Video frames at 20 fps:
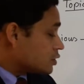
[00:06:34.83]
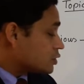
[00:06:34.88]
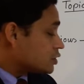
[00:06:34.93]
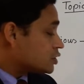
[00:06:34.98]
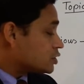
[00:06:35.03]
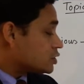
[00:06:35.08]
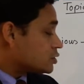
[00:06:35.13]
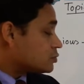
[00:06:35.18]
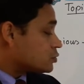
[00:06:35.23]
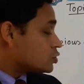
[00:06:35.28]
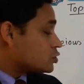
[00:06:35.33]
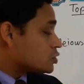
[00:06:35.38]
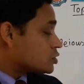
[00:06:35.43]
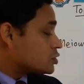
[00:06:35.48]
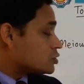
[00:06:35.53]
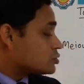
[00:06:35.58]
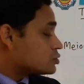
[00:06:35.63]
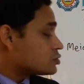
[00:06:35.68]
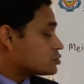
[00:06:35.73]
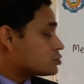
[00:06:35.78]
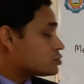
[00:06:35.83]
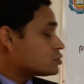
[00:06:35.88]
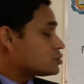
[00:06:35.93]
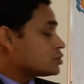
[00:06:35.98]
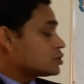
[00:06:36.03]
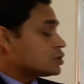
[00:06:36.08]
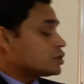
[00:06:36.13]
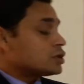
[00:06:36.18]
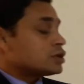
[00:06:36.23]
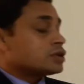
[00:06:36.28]
distributes into
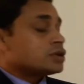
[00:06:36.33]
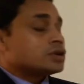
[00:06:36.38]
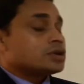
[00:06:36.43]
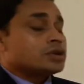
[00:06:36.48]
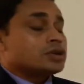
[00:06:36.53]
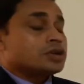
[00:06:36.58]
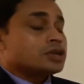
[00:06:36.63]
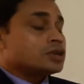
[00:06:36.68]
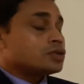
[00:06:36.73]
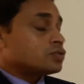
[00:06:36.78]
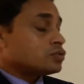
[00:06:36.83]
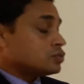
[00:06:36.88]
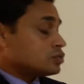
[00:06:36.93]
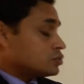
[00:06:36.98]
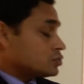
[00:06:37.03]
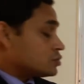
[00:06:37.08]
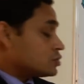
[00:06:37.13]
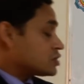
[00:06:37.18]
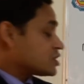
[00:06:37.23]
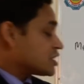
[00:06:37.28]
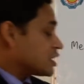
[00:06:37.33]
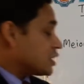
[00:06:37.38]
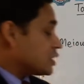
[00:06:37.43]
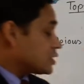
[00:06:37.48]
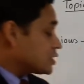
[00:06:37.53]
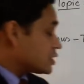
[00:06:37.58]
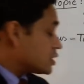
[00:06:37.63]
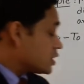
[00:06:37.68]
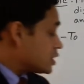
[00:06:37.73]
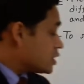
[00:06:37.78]
two new
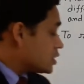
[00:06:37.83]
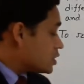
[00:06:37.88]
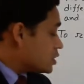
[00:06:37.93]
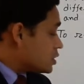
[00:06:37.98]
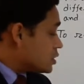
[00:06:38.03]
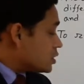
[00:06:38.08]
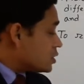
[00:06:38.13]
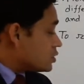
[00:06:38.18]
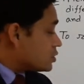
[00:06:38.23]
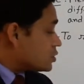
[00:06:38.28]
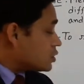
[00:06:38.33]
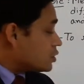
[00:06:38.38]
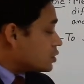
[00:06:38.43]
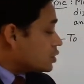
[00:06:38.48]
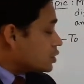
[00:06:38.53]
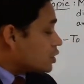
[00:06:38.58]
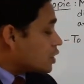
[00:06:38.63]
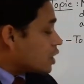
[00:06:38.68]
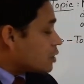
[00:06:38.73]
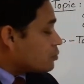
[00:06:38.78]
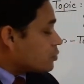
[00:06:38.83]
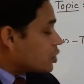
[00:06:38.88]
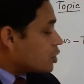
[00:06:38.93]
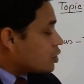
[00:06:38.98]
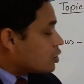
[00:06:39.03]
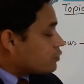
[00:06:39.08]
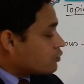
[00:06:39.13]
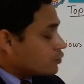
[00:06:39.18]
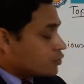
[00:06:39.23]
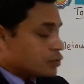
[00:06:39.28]
cells. So number
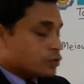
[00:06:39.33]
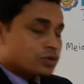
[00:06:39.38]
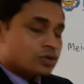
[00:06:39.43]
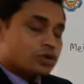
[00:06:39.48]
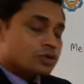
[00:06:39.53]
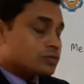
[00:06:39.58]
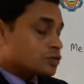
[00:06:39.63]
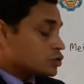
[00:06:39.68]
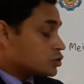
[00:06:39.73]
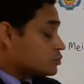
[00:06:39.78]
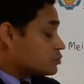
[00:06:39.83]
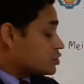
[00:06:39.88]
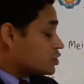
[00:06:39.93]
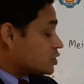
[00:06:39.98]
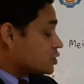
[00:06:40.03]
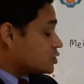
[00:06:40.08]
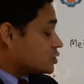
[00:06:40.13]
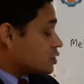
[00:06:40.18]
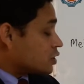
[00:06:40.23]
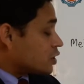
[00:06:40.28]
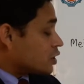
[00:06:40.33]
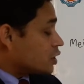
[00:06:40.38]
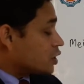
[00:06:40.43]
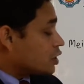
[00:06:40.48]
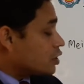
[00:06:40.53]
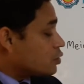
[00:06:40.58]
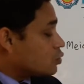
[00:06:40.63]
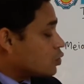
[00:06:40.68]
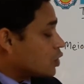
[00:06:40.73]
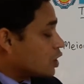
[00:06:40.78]
of chromosomes is
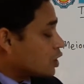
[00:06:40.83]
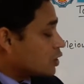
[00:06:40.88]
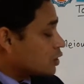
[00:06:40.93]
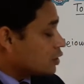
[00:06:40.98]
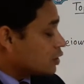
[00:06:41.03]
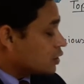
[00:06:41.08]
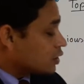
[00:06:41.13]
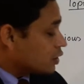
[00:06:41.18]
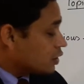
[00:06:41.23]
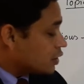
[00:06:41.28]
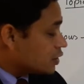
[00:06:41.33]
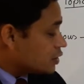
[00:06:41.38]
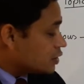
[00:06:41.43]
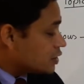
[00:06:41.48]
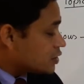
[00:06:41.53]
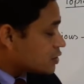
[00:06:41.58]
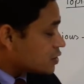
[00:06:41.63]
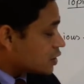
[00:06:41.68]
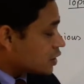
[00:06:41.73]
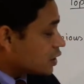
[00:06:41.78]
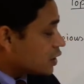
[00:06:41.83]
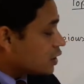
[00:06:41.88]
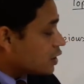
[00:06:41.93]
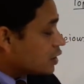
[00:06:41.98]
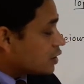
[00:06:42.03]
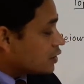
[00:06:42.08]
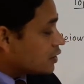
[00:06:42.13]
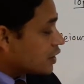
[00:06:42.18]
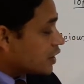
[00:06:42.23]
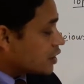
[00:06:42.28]
equal in this cell.
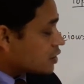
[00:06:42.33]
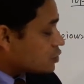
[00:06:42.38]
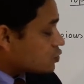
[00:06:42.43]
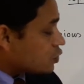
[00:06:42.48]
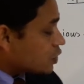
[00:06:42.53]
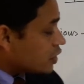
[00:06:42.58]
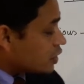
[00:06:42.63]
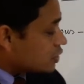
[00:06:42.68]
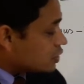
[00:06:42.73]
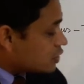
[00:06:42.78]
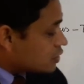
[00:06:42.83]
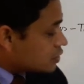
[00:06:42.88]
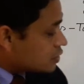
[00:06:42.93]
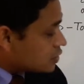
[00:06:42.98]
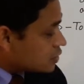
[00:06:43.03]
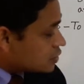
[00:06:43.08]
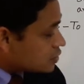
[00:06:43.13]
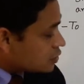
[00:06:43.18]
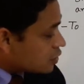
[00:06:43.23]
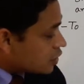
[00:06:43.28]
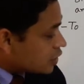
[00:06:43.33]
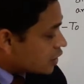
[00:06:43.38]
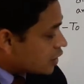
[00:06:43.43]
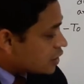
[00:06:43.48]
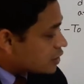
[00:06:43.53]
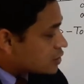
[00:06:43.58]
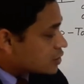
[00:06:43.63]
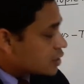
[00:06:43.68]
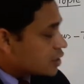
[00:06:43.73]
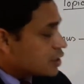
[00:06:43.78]
That's why this is known
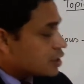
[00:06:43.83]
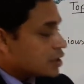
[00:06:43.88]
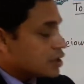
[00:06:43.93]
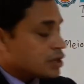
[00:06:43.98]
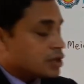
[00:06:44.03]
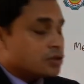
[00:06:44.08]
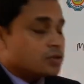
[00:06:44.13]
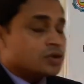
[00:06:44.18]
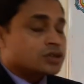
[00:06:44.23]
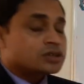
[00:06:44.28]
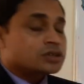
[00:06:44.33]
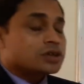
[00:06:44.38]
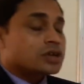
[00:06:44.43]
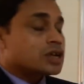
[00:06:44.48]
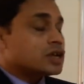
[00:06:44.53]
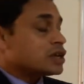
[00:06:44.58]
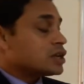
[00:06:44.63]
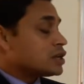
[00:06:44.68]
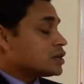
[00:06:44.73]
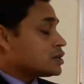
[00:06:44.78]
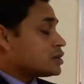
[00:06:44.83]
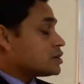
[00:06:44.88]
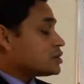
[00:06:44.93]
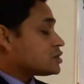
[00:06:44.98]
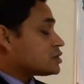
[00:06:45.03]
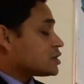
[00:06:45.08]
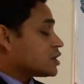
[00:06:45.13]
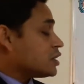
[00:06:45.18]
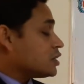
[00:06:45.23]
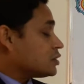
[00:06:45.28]
as equational
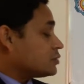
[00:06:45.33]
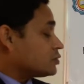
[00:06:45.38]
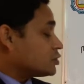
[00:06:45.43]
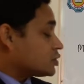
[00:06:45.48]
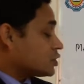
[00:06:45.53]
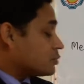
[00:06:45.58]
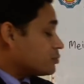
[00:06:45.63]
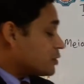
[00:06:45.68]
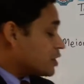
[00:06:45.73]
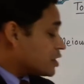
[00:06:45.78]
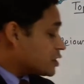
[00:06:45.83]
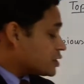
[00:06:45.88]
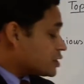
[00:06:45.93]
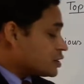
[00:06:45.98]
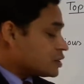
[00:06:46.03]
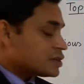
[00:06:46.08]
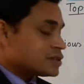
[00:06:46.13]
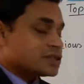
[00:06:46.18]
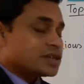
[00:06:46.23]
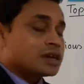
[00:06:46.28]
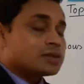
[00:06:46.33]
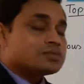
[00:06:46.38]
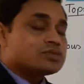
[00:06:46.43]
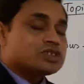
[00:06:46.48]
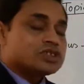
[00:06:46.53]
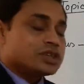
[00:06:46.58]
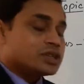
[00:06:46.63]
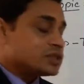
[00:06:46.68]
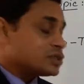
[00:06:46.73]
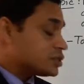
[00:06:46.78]
cell division, but some
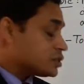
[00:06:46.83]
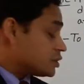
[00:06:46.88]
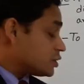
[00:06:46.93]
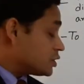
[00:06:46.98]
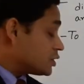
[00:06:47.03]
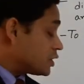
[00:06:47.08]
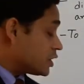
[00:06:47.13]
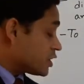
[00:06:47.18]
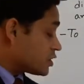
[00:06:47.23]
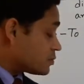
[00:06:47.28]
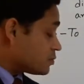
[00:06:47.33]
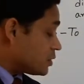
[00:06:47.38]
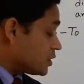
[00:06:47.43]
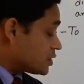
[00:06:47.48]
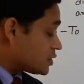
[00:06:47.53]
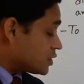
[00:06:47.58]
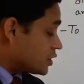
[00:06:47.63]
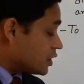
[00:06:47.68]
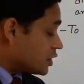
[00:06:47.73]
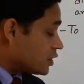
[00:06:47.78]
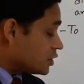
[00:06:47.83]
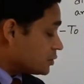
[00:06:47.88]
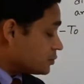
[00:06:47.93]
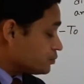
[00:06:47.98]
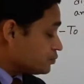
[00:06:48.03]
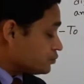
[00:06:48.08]
change takes place here.